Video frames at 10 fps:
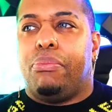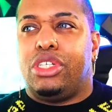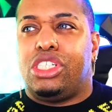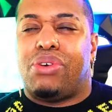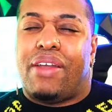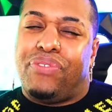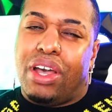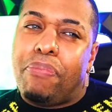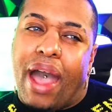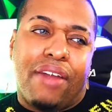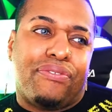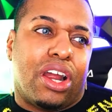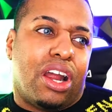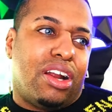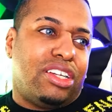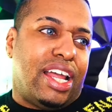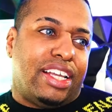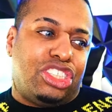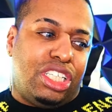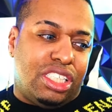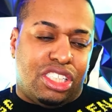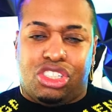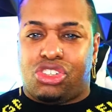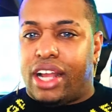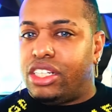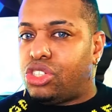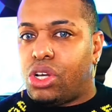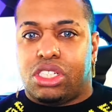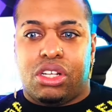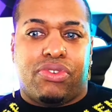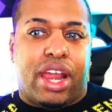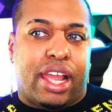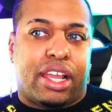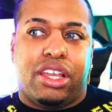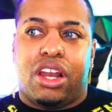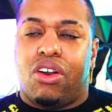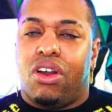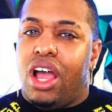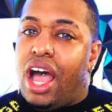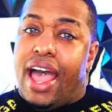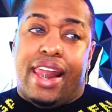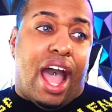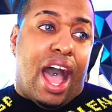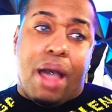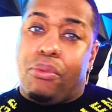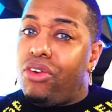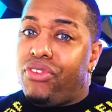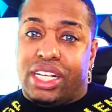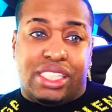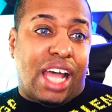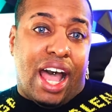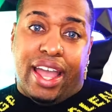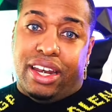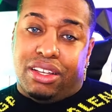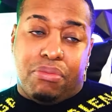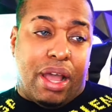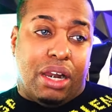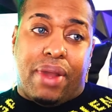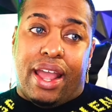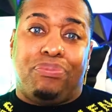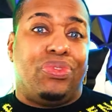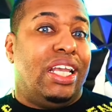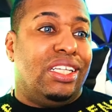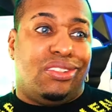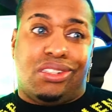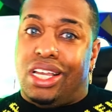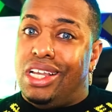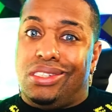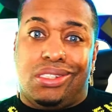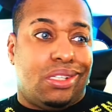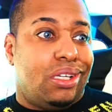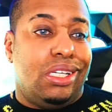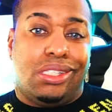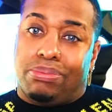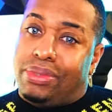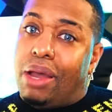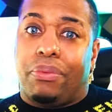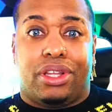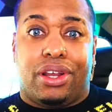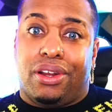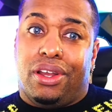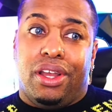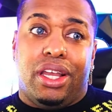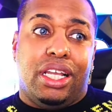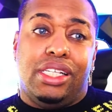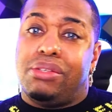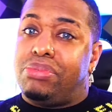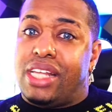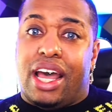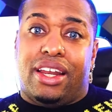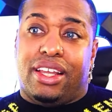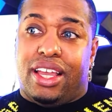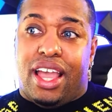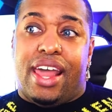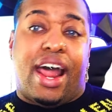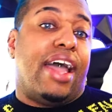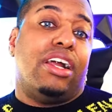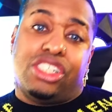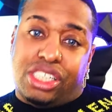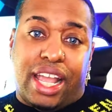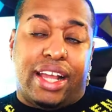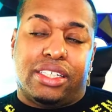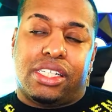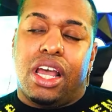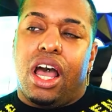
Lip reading: So I feel bad for her. Like she's trying to talk to Rick, you know, and I'm on Rick's side, by the way. He's upset with her. He's upset, and I understand.